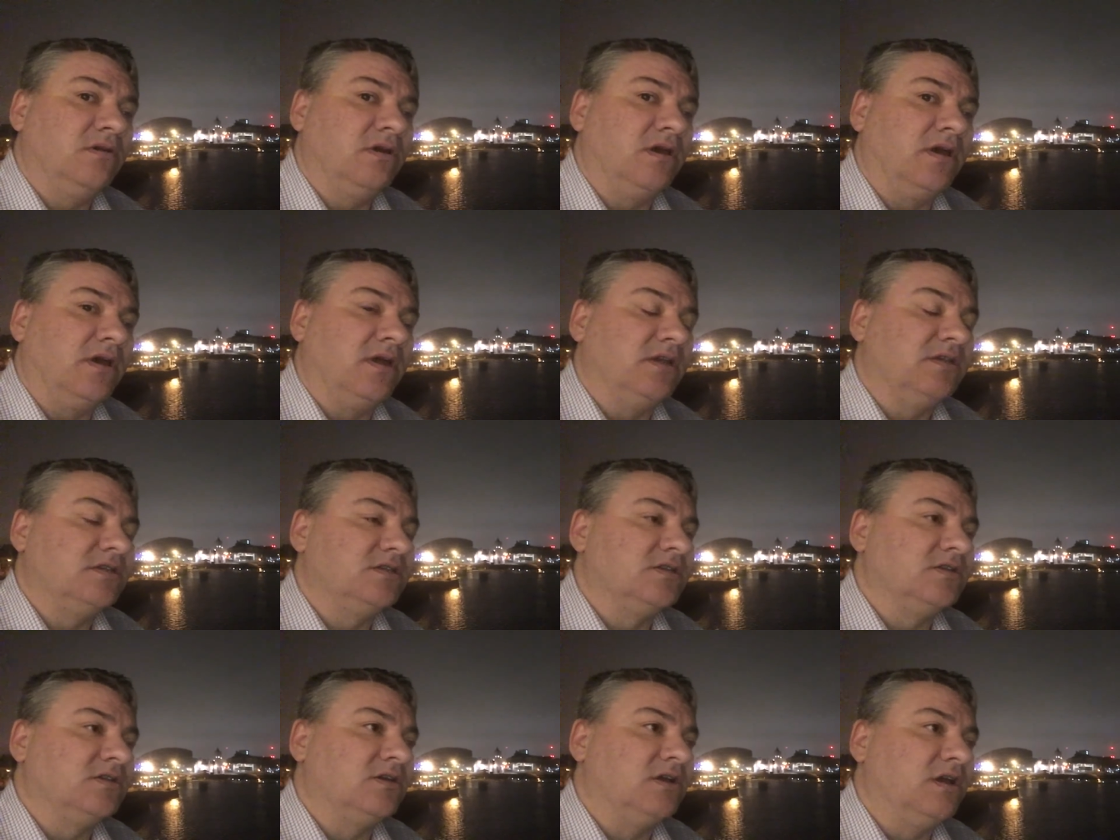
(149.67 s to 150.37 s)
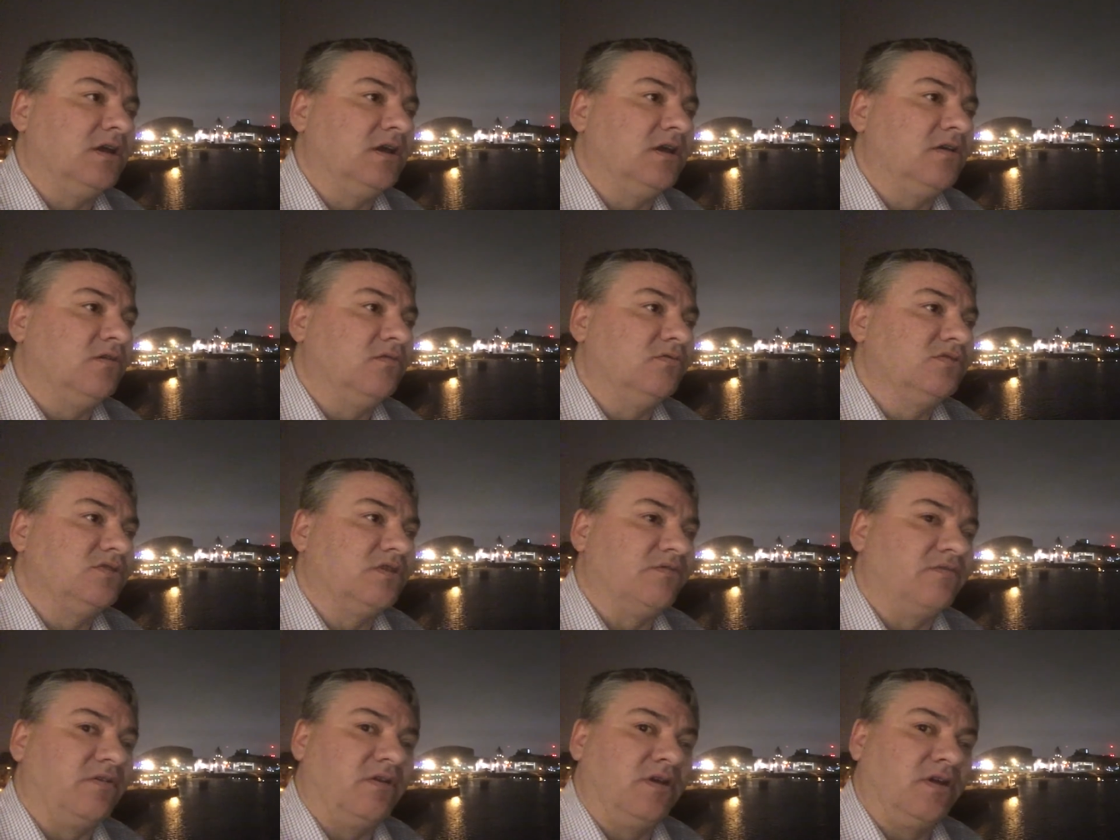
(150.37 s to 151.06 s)
it's uh,
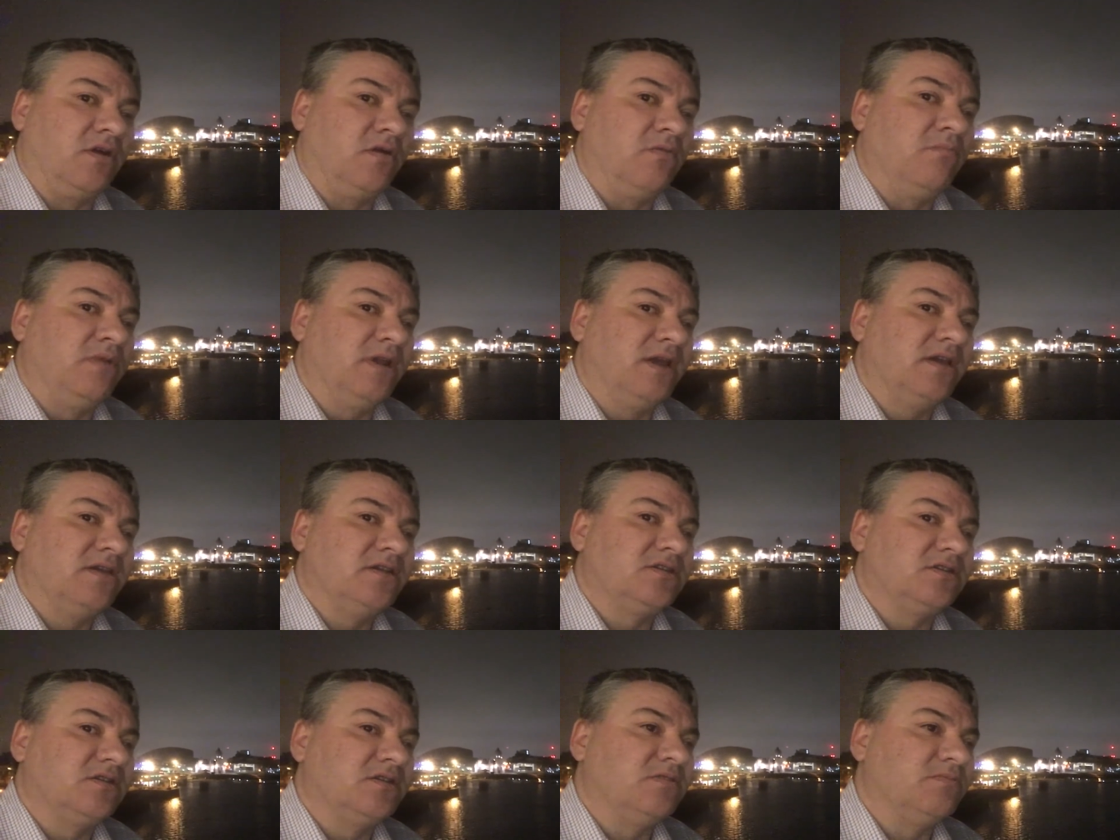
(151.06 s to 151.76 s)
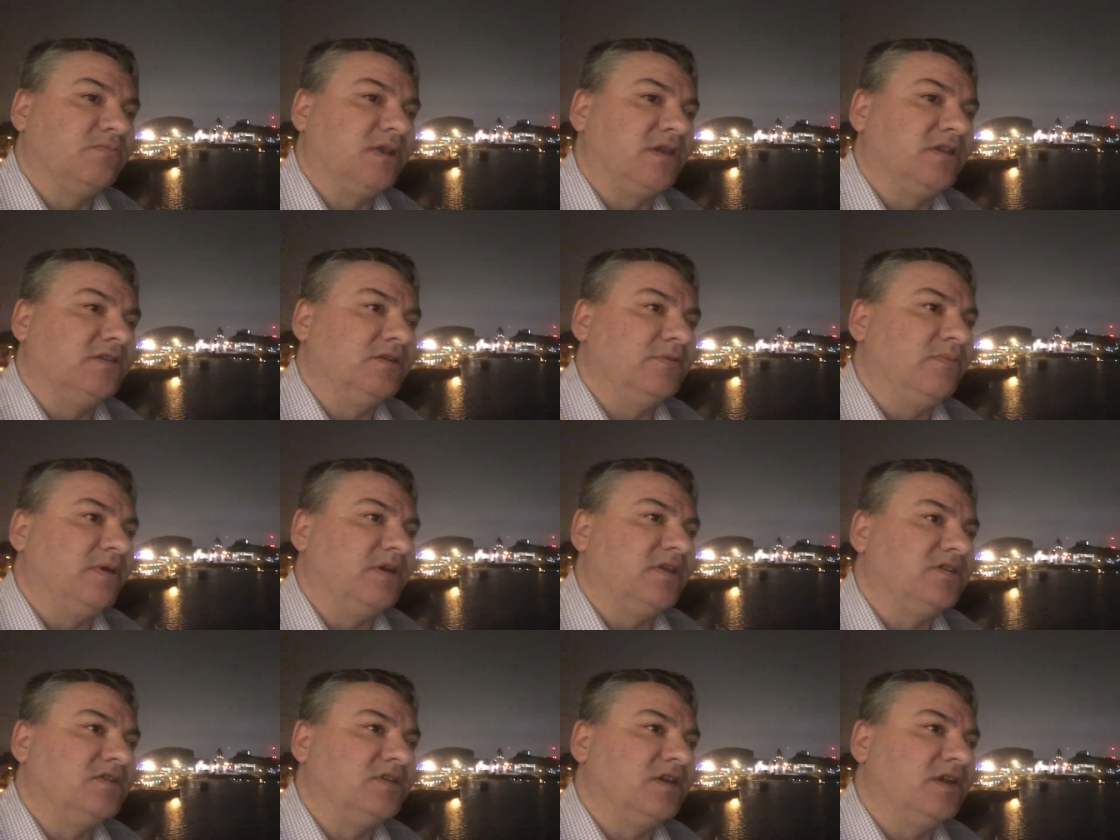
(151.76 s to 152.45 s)
also very complex, there's plenty of
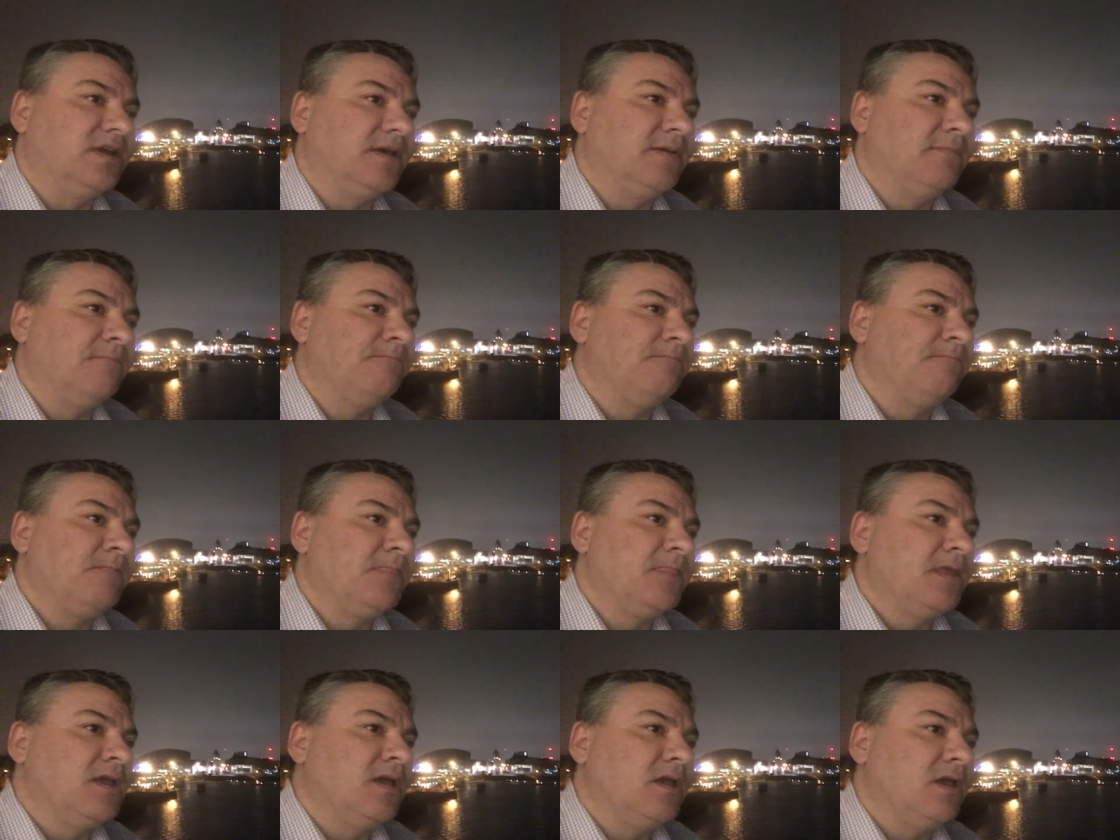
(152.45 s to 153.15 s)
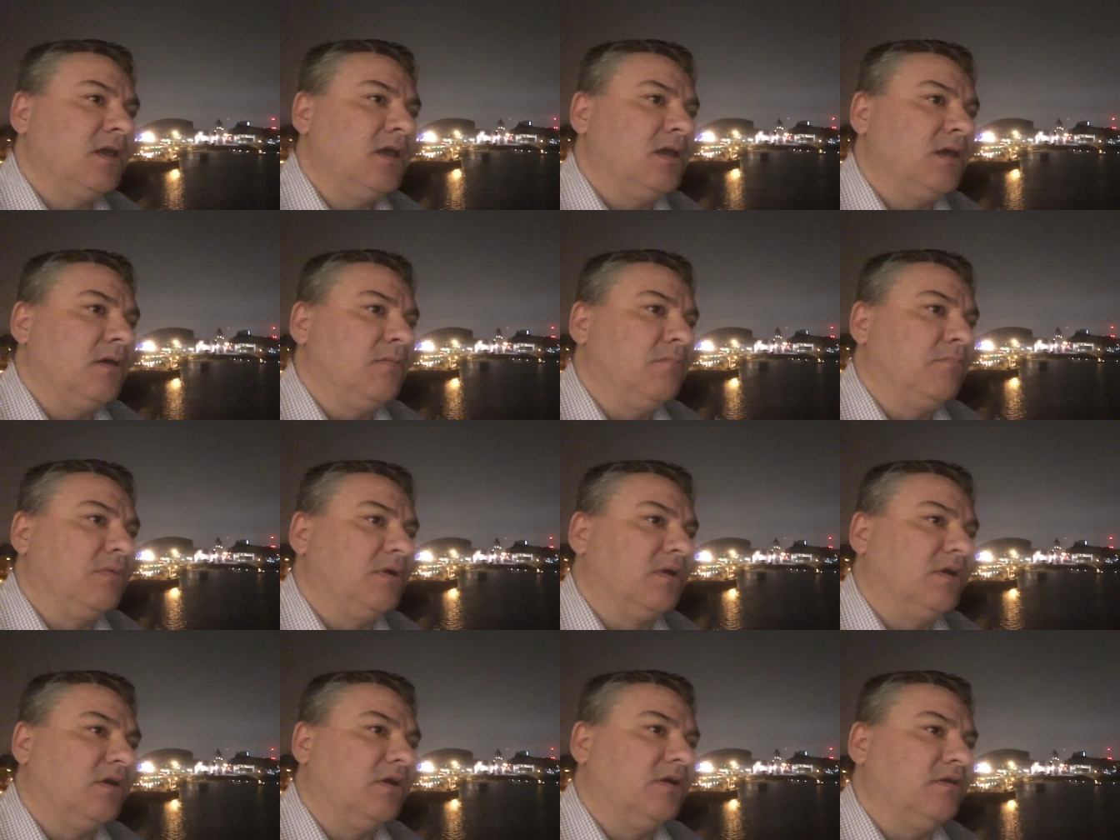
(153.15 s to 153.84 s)
bits in it,
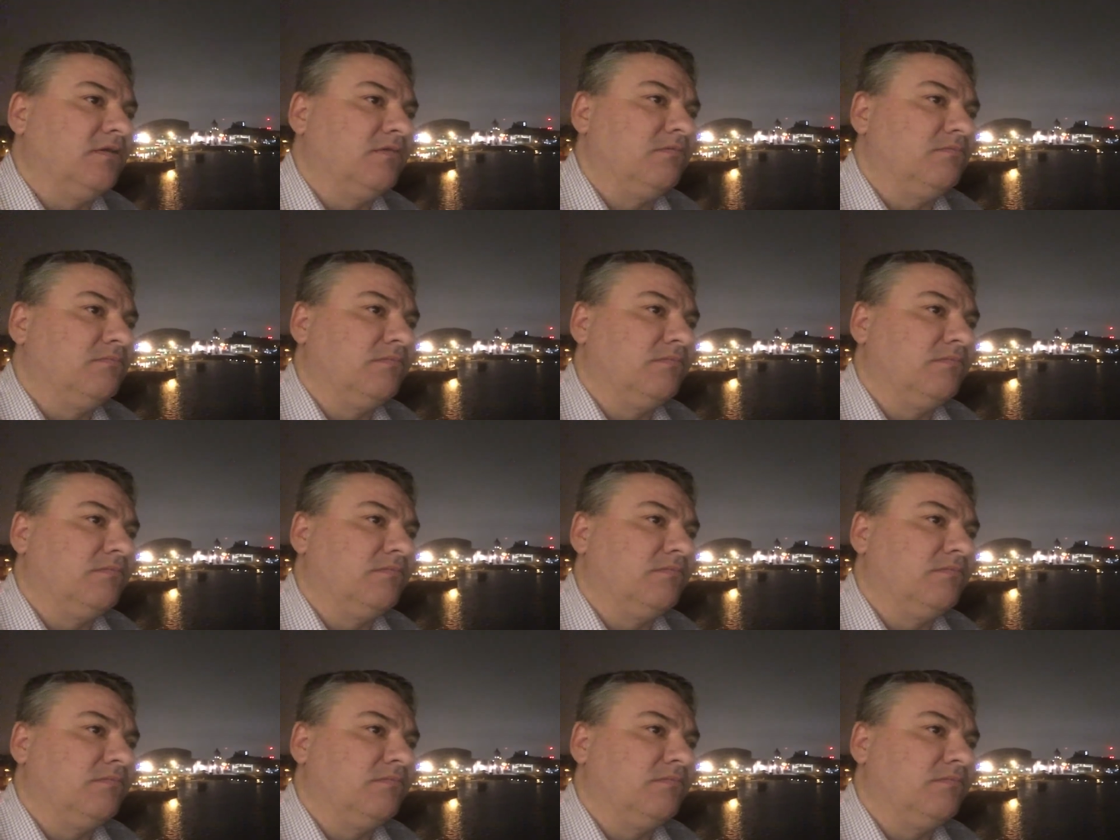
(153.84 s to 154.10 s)
but I